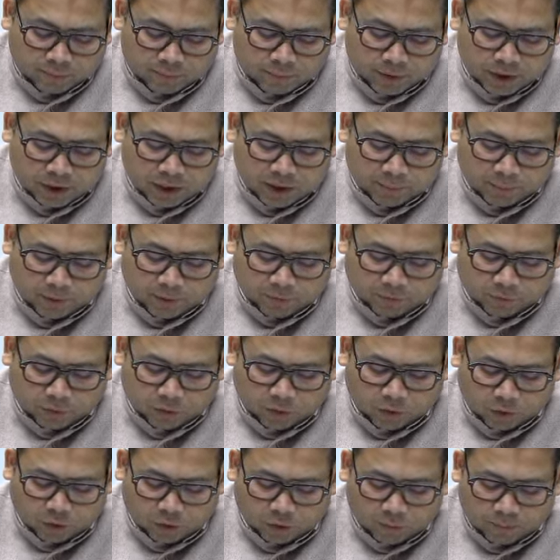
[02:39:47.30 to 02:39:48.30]
Buildup of
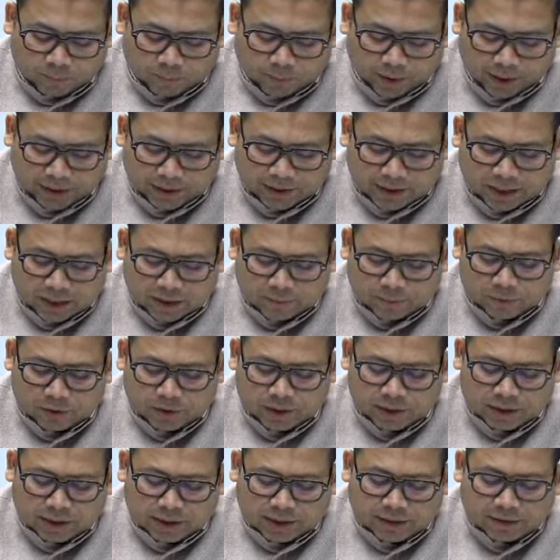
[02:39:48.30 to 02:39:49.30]

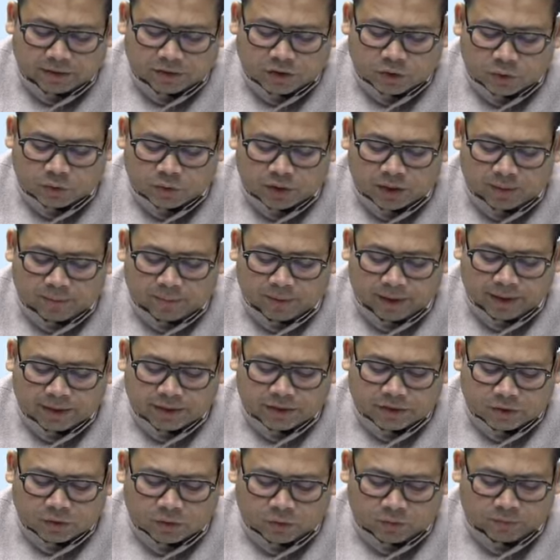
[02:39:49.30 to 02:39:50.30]
bicarbonate and sodium
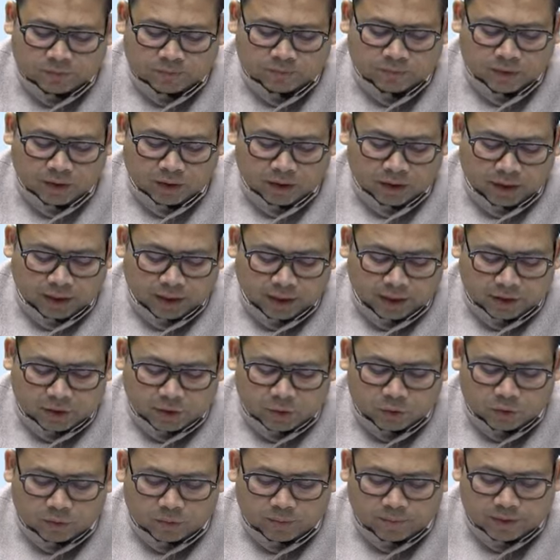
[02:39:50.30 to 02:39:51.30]
ions? No.
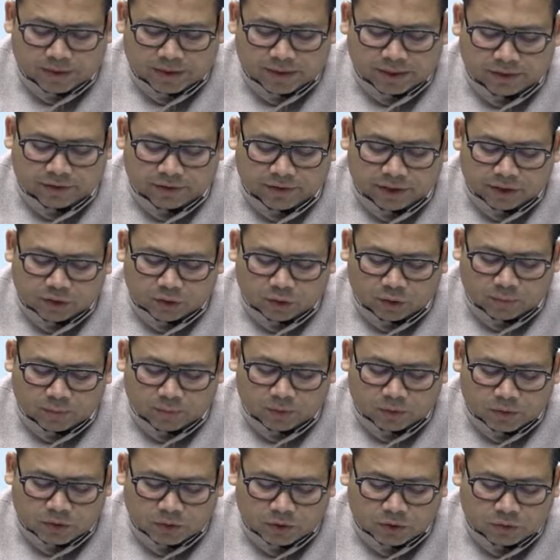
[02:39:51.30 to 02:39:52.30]
Acute mesenteric
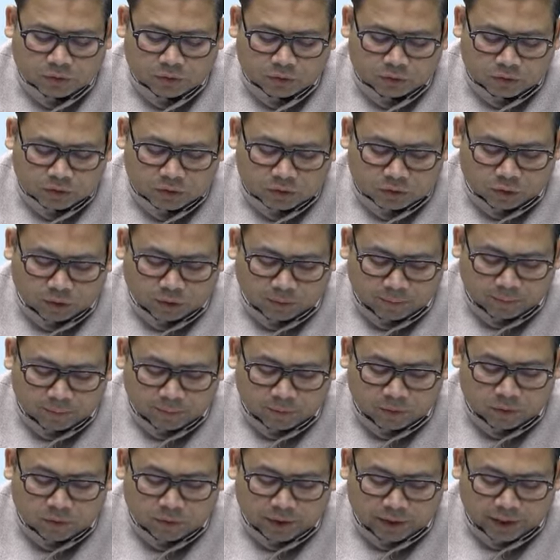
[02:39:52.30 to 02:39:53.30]
thrombosis? No.
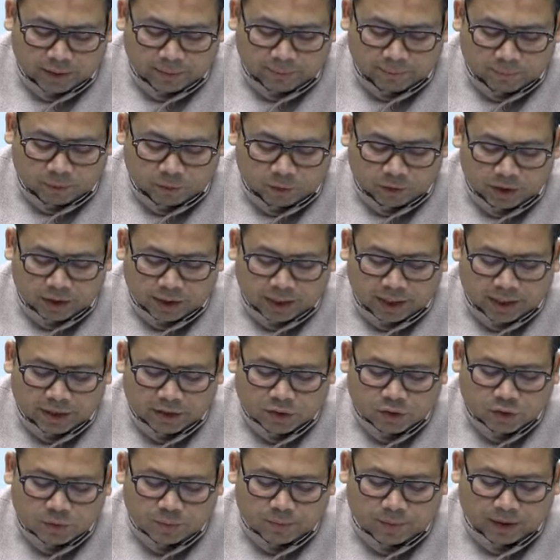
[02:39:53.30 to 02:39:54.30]
Thromboembolic
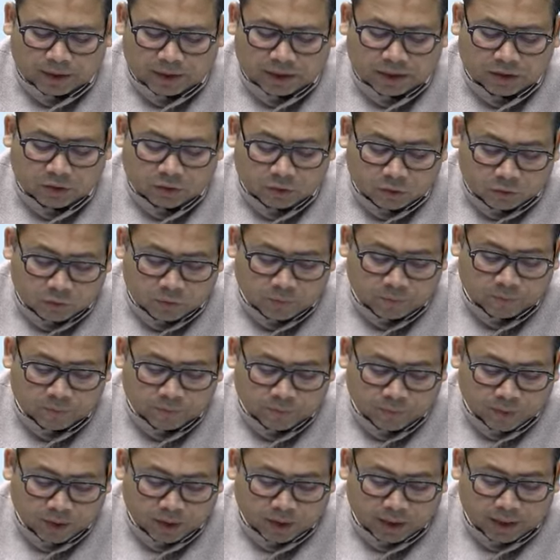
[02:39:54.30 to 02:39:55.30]
angiopathy? No.
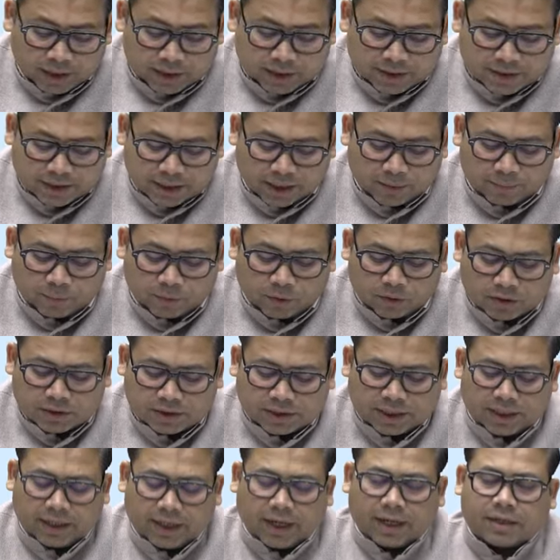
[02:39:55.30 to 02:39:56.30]
It is
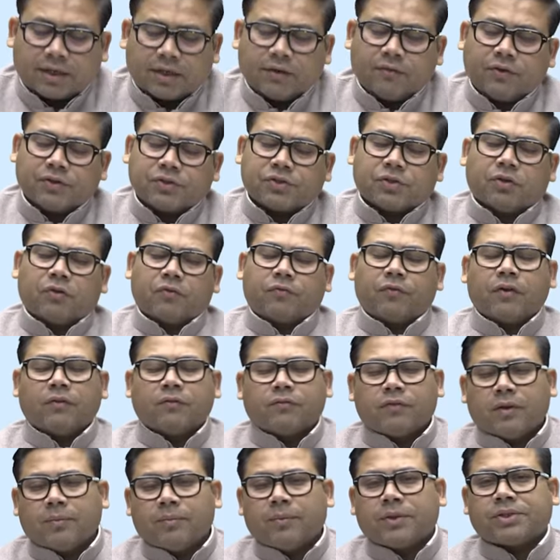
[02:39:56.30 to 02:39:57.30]
hypoxia and activation of
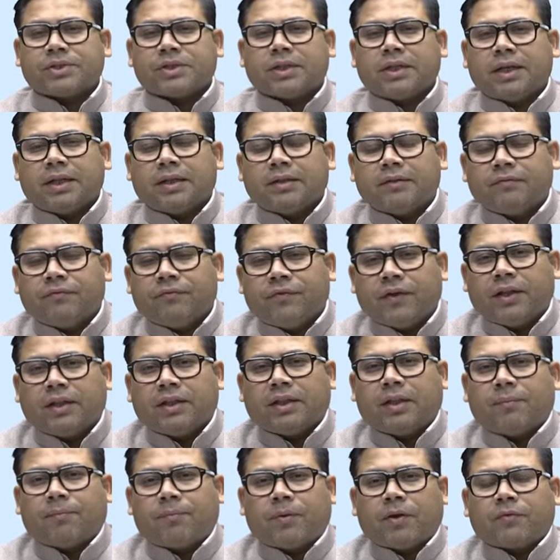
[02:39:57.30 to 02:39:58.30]
inflammation, and
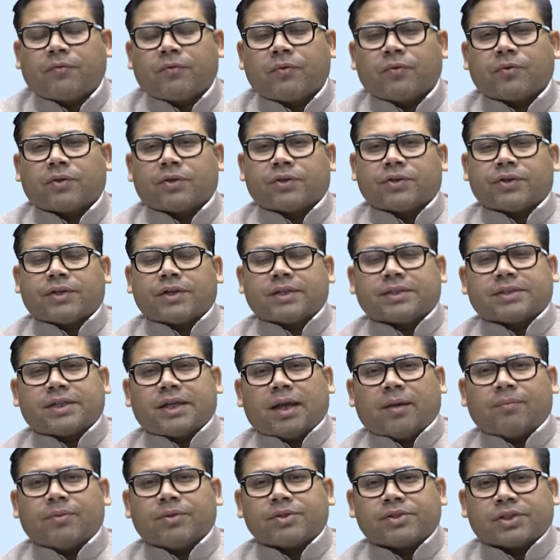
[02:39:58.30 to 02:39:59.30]
when the perfusion
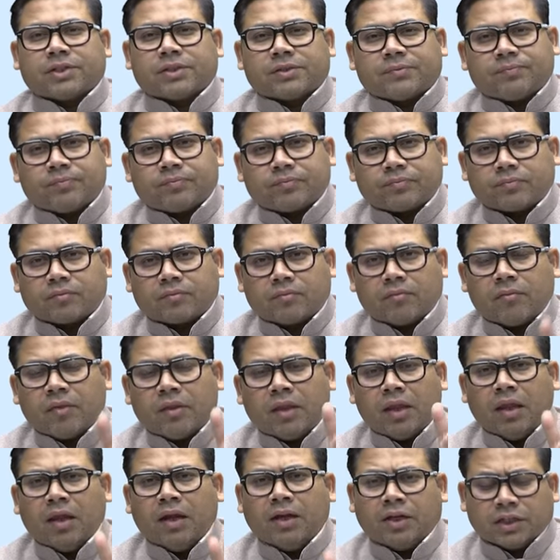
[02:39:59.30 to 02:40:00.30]
reestablishes,
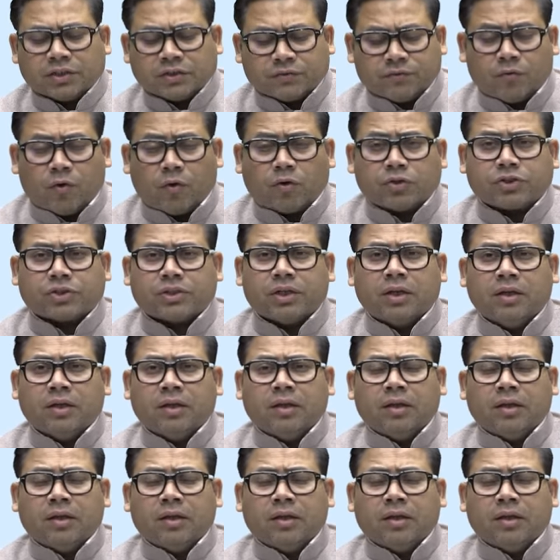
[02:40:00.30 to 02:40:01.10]
it is washed